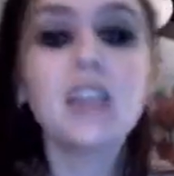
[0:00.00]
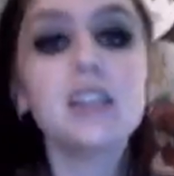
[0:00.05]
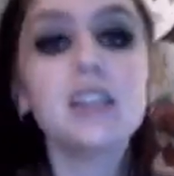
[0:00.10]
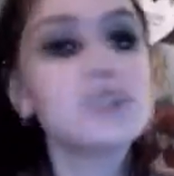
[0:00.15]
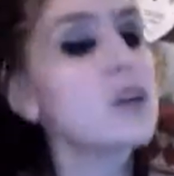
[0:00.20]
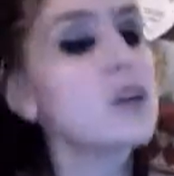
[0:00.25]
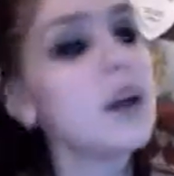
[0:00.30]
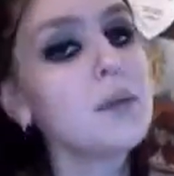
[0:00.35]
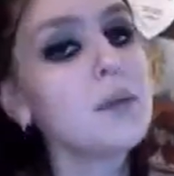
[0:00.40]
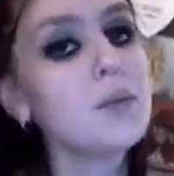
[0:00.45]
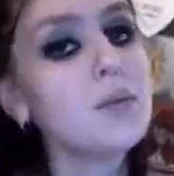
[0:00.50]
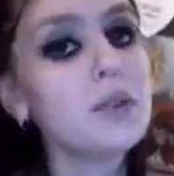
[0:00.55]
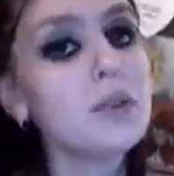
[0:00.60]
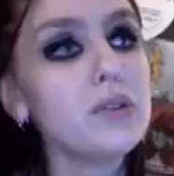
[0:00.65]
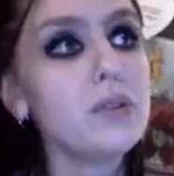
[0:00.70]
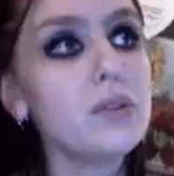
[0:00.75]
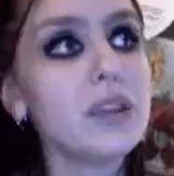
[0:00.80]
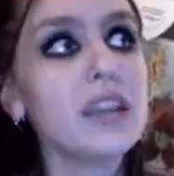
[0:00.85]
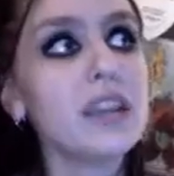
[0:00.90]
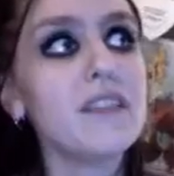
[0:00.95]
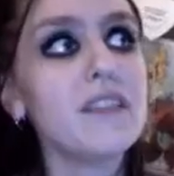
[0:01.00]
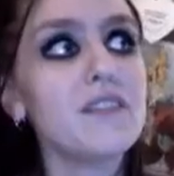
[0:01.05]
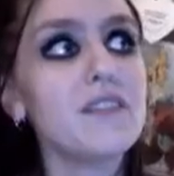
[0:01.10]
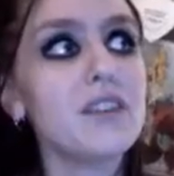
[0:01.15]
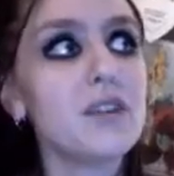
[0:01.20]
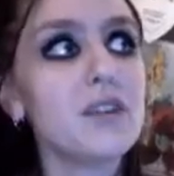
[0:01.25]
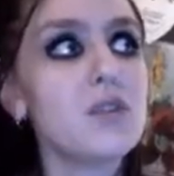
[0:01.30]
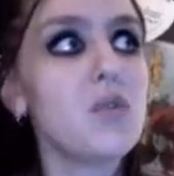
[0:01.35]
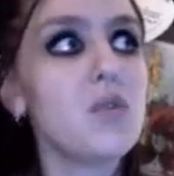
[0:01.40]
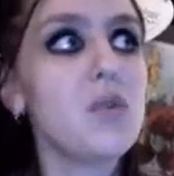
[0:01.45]
So I'm wondering if
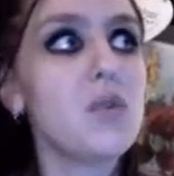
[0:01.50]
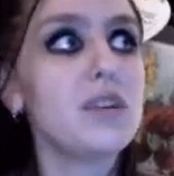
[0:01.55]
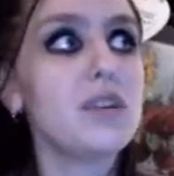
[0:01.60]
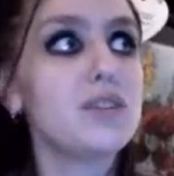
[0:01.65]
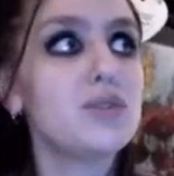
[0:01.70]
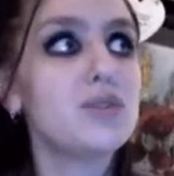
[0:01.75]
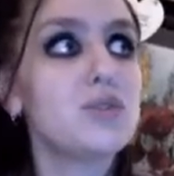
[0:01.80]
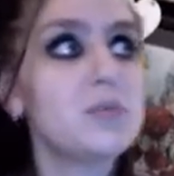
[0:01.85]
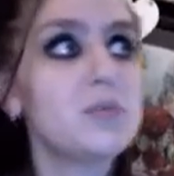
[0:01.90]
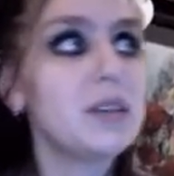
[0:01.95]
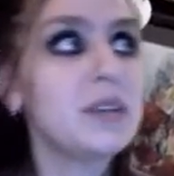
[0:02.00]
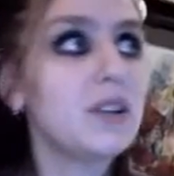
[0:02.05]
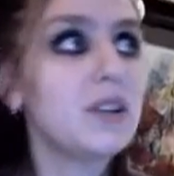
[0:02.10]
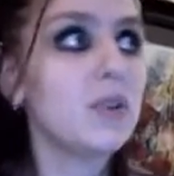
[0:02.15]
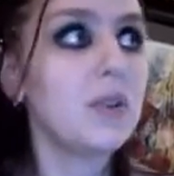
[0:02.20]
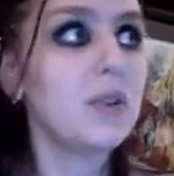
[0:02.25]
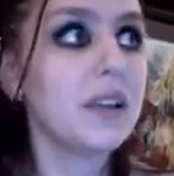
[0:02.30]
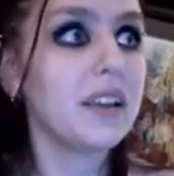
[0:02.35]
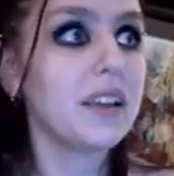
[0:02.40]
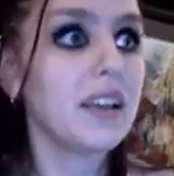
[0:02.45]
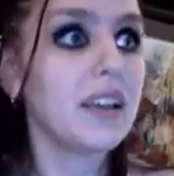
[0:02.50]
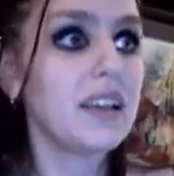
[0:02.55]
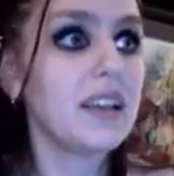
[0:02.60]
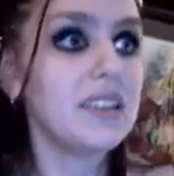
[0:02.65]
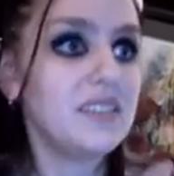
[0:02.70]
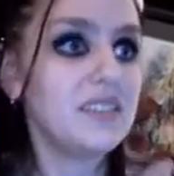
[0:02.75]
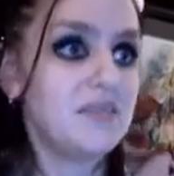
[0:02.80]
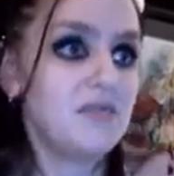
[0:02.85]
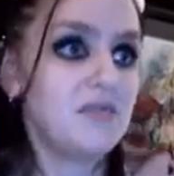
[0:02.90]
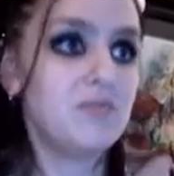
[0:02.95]
they're going to be going,
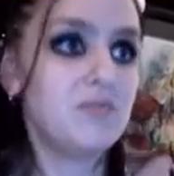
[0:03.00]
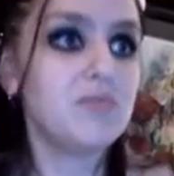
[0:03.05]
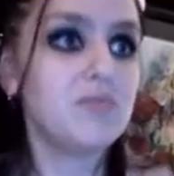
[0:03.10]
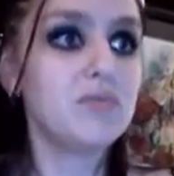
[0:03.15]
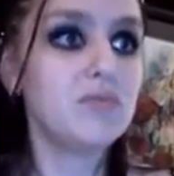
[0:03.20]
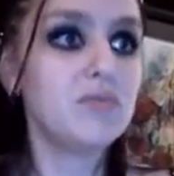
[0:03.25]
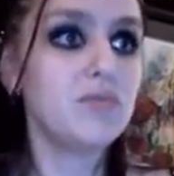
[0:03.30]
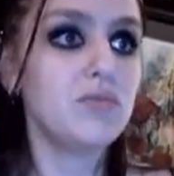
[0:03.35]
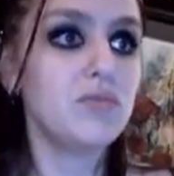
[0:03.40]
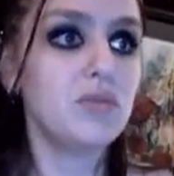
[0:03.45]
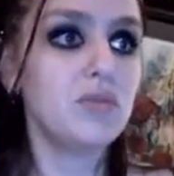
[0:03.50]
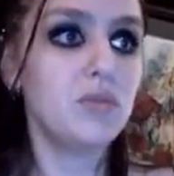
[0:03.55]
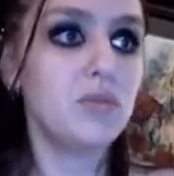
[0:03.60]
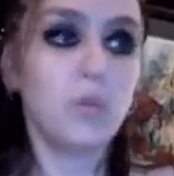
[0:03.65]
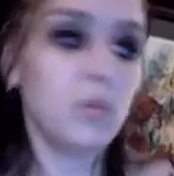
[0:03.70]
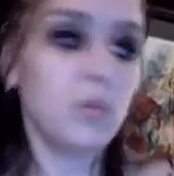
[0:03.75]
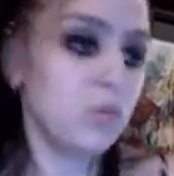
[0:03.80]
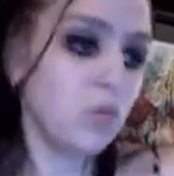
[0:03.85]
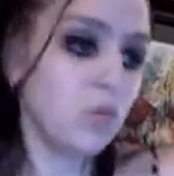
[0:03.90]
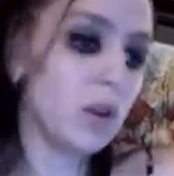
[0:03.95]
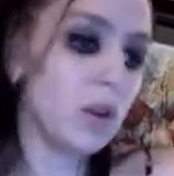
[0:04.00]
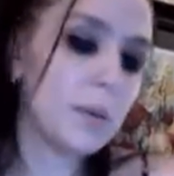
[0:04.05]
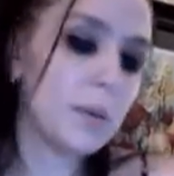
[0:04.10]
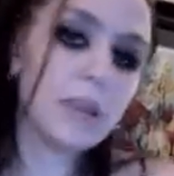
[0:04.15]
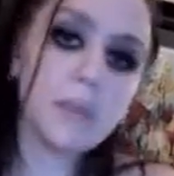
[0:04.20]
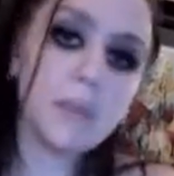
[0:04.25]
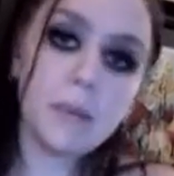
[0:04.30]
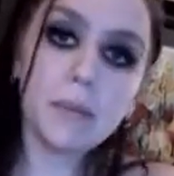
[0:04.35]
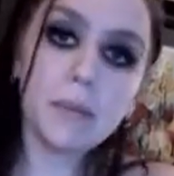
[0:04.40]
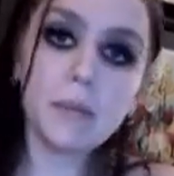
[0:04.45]
and what
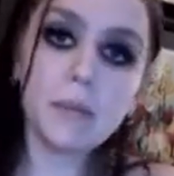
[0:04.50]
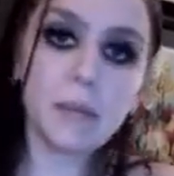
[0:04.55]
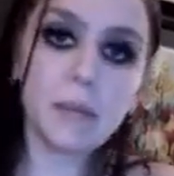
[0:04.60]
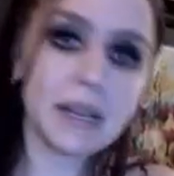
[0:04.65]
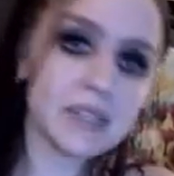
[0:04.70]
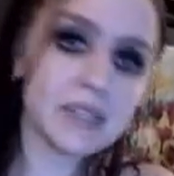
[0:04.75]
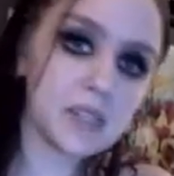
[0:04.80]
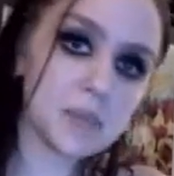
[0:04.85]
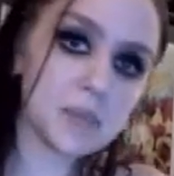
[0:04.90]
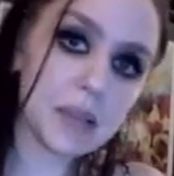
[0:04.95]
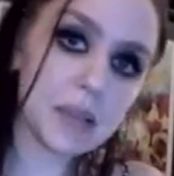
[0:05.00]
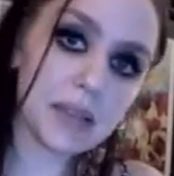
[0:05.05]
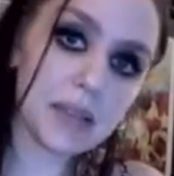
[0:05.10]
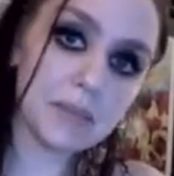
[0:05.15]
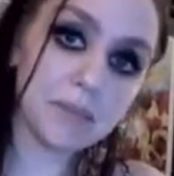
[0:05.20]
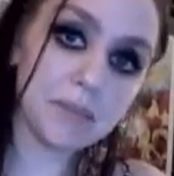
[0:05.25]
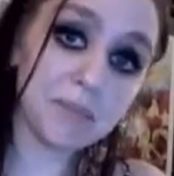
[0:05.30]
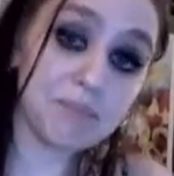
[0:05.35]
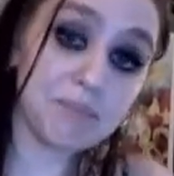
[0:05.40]
about the people that masturbate?